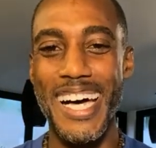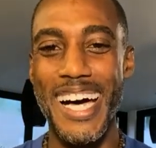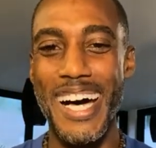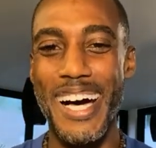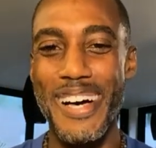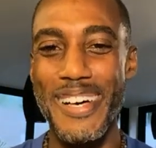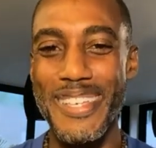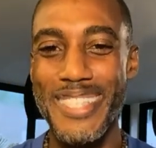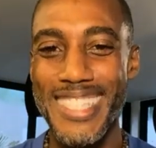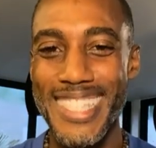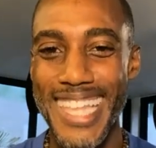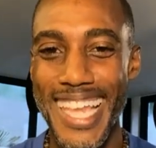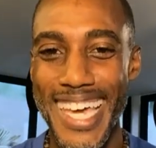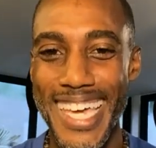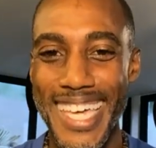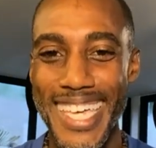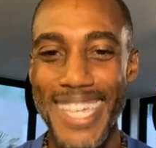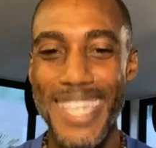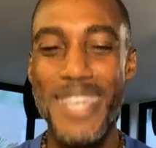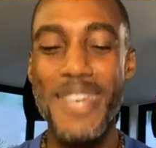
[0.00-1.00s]
I was
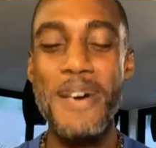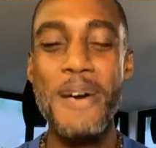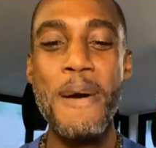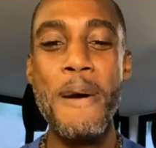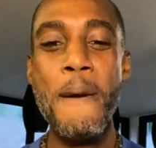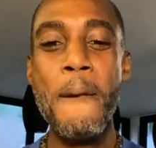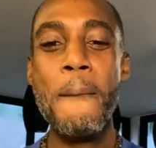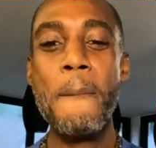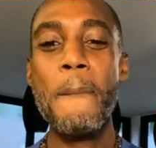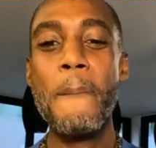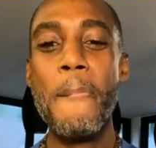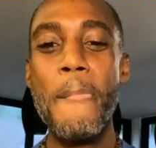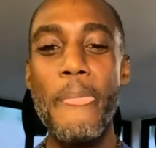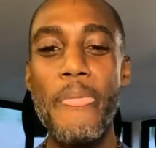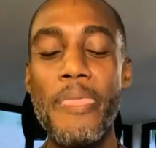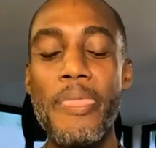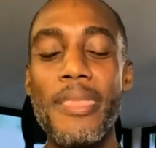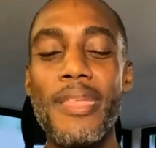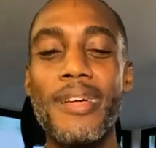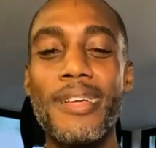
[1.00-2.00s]
like,
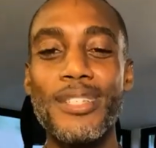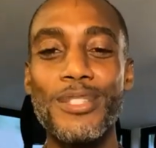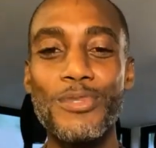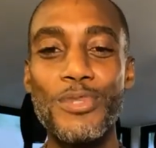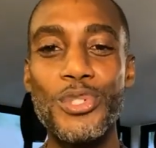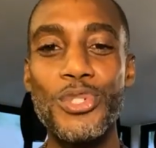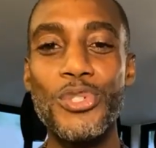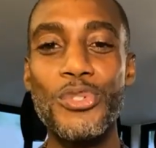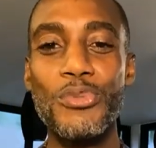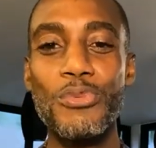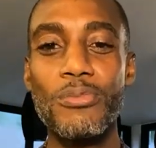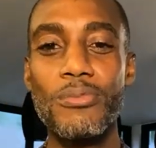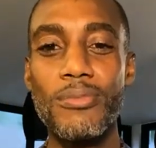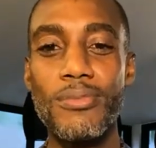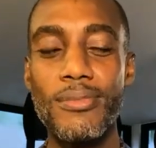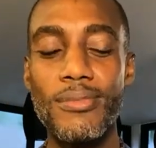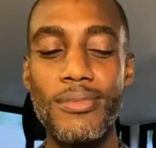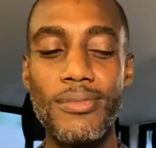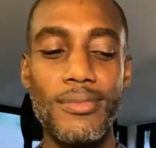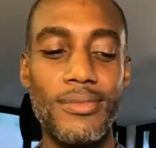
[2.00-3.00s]
"That's what you..."
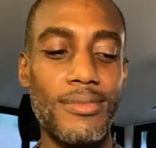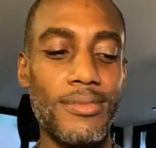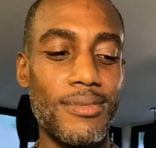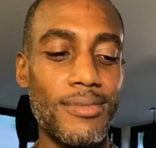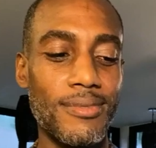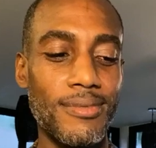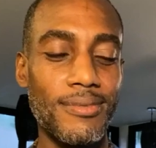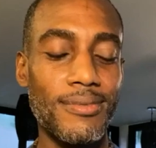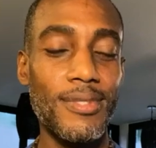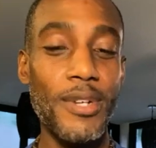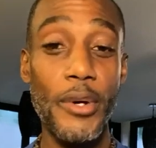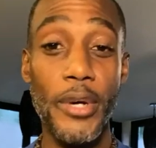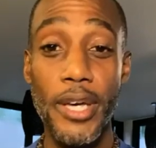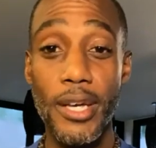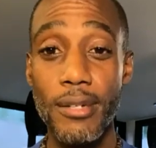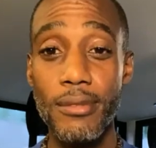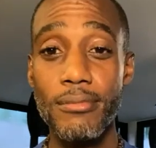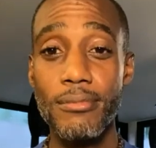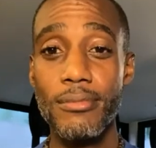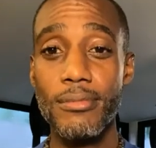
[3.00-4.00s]
Okay.
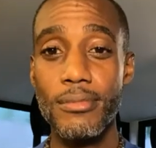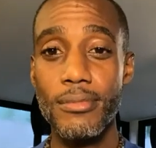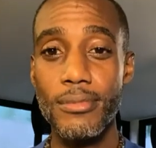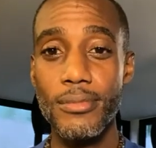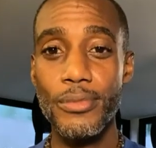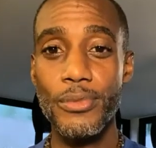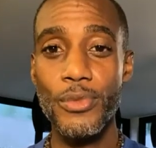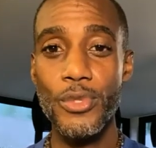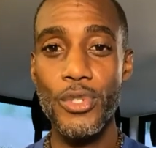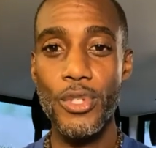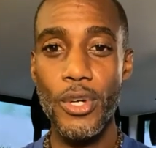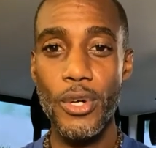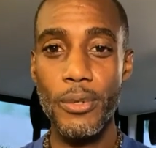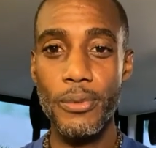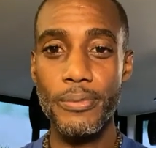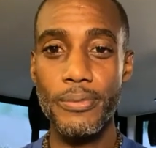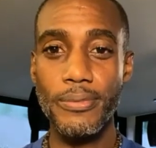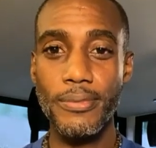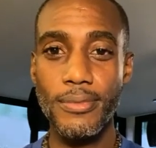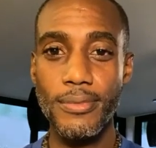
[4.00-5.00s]
So,
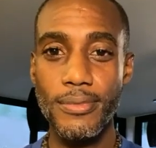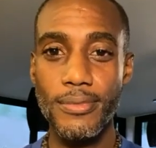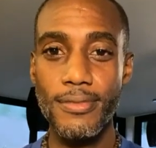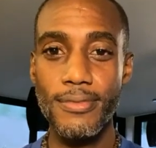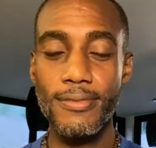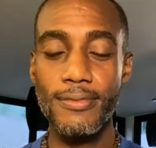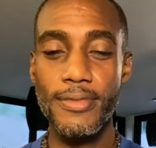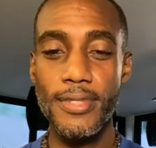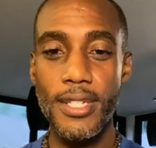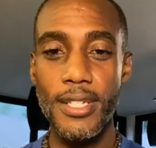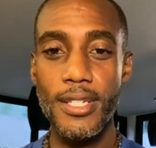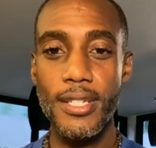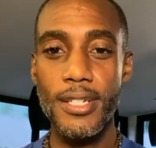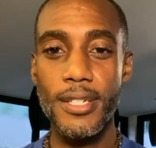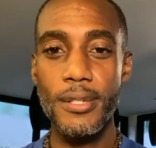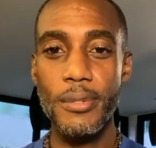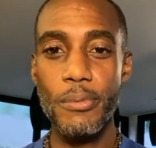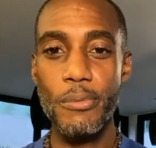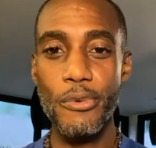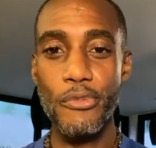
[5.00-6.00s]

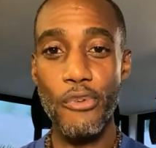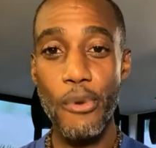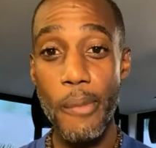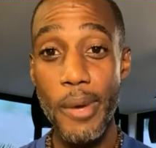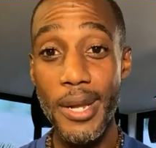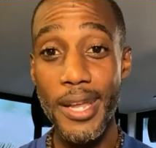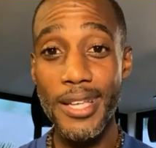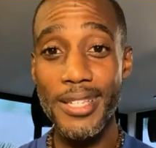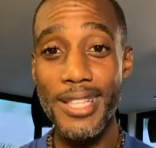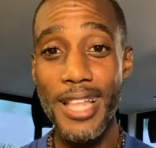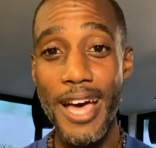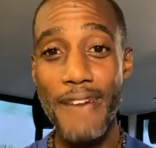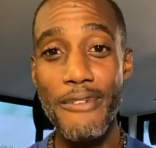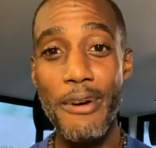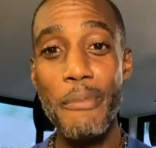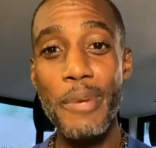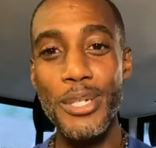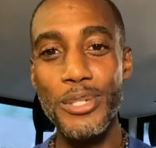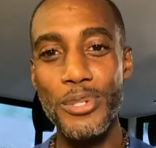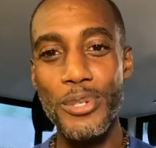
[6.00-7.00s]
before my next live, I'll
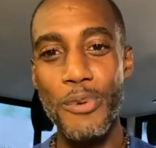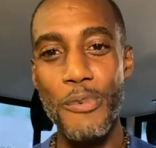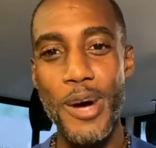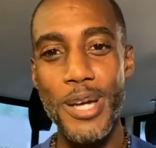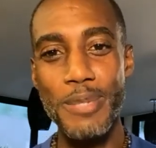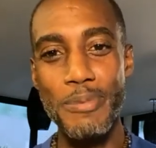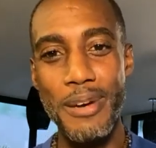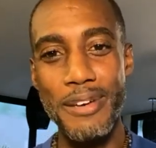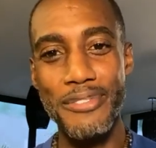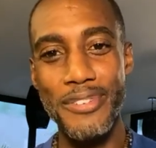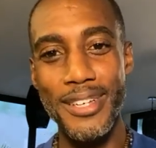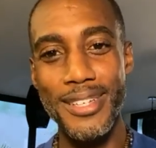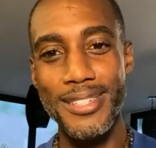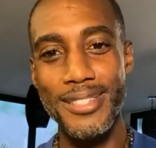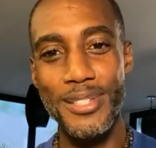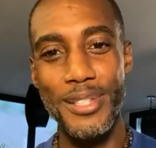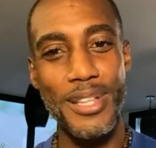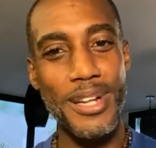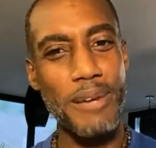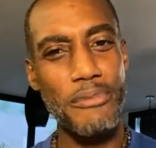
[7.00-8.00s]
make sure to wash my face
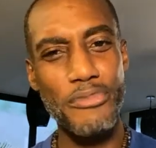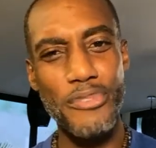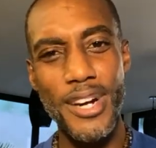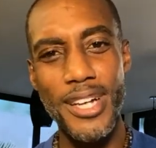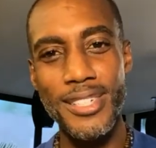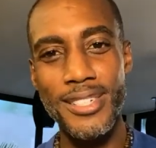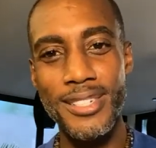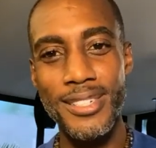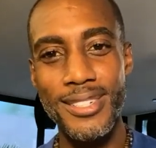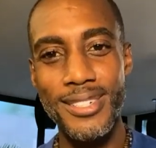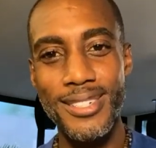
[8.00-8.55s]
so that I'm fresh.